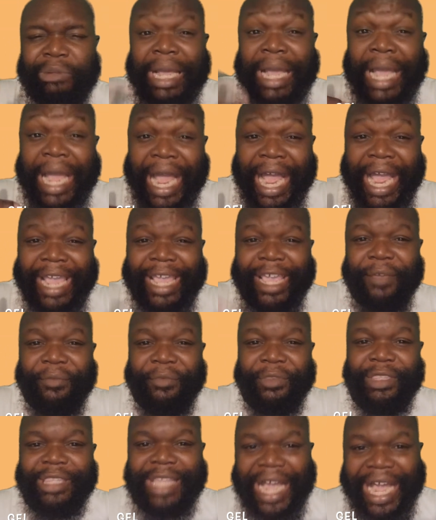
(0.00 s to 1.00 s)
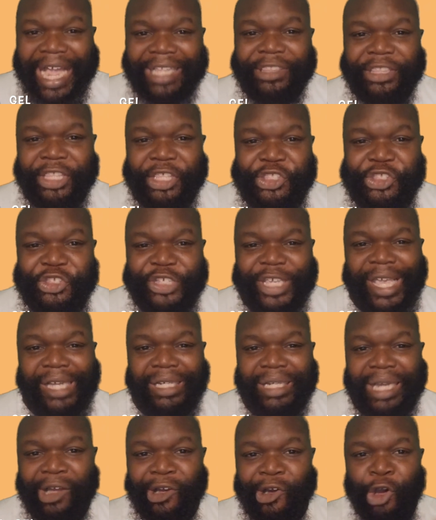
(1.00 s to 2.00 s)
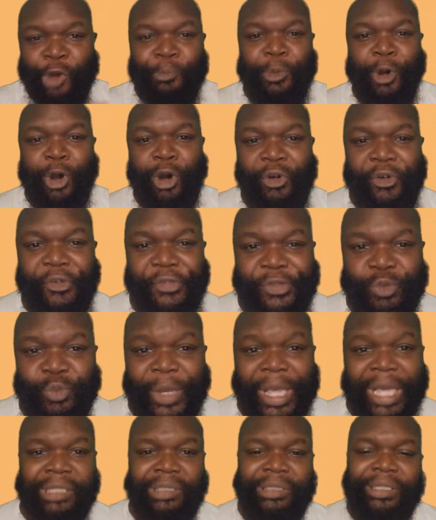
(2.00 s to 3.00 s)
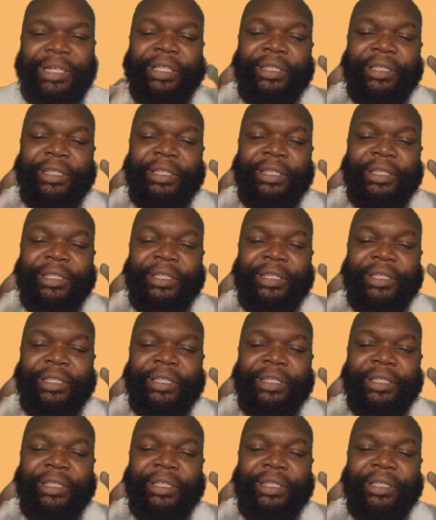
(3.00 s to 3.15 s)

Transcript: I am Dr. Gel. I hope all is well.